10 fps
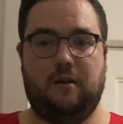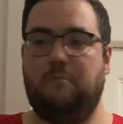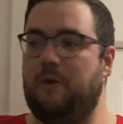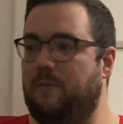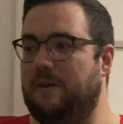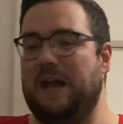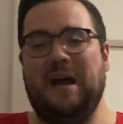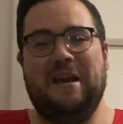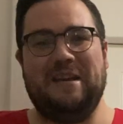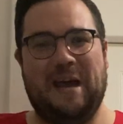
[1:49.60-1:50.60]
Maybe
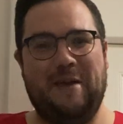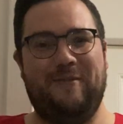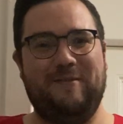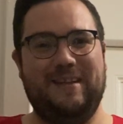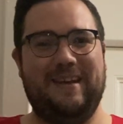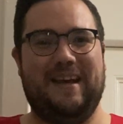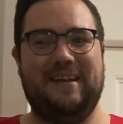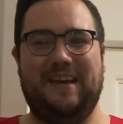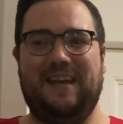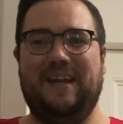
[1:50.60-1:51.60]
not at 9:15 at
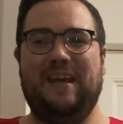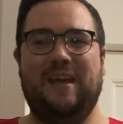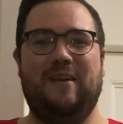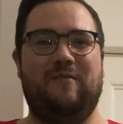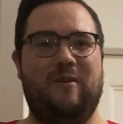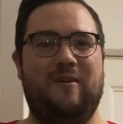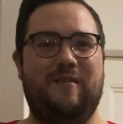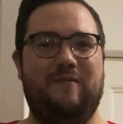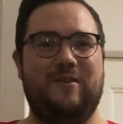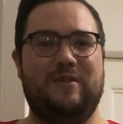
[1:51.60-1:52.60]
night
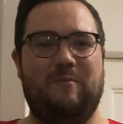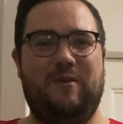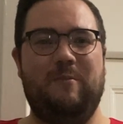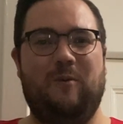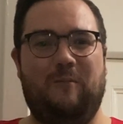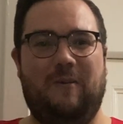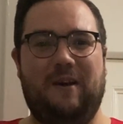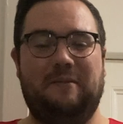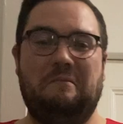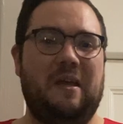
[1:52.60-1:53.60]
for some people, but
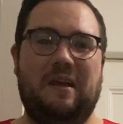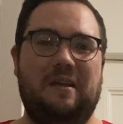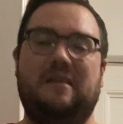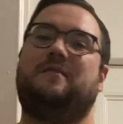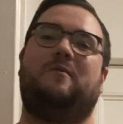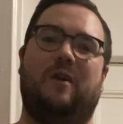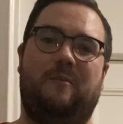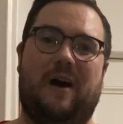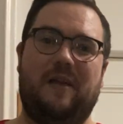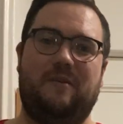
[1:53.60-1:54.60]
it doesn't really
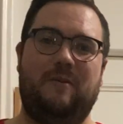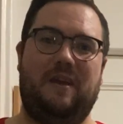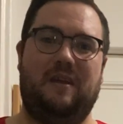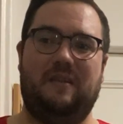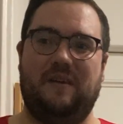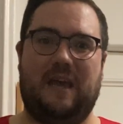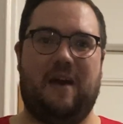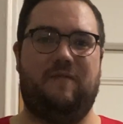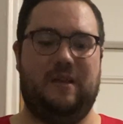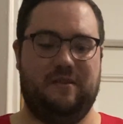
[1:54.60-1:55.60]
bother me, the
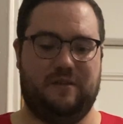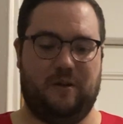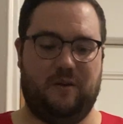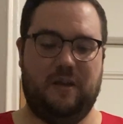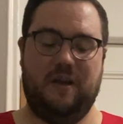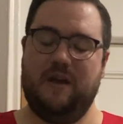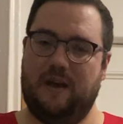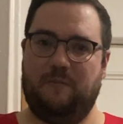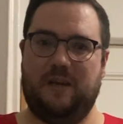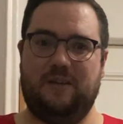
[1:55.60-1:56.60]
caffeine. So
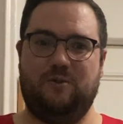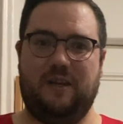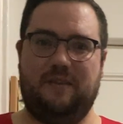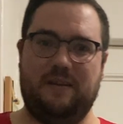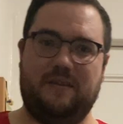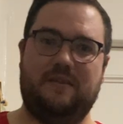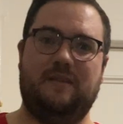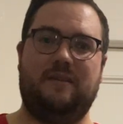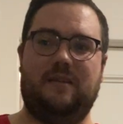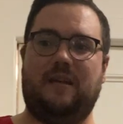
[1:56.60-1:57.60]
I'm gonna drink this
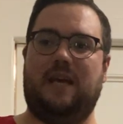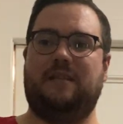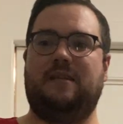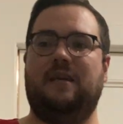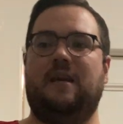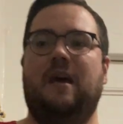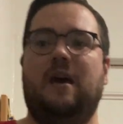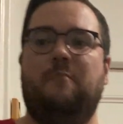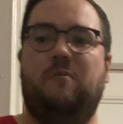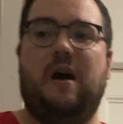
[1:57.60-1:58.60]
tonight.
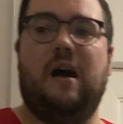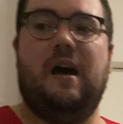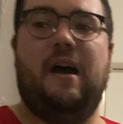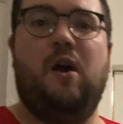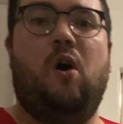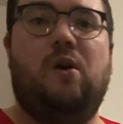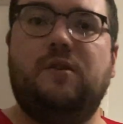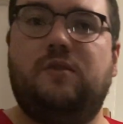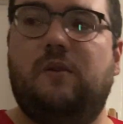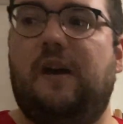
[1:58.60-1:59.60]
I
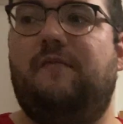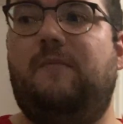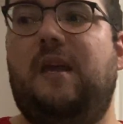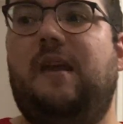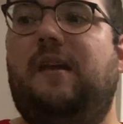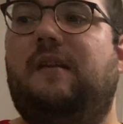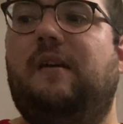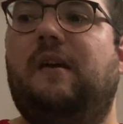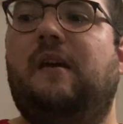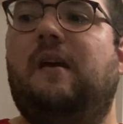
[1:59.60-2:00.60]
also have made
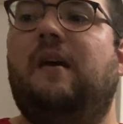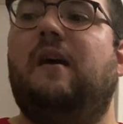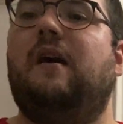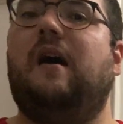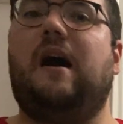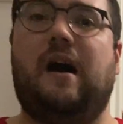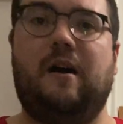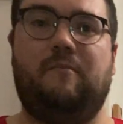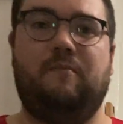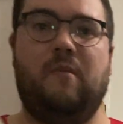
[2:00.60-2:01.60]

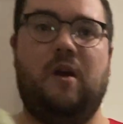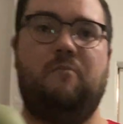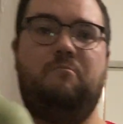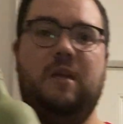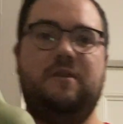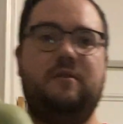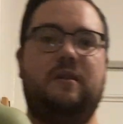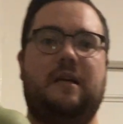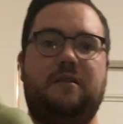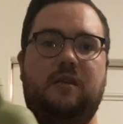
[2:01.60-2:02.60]
Mizu
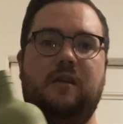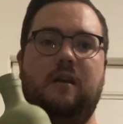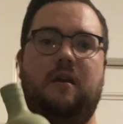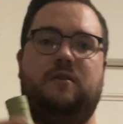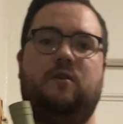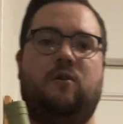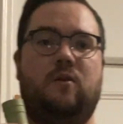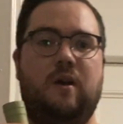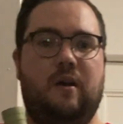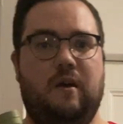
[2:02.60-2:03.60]
Dashi. So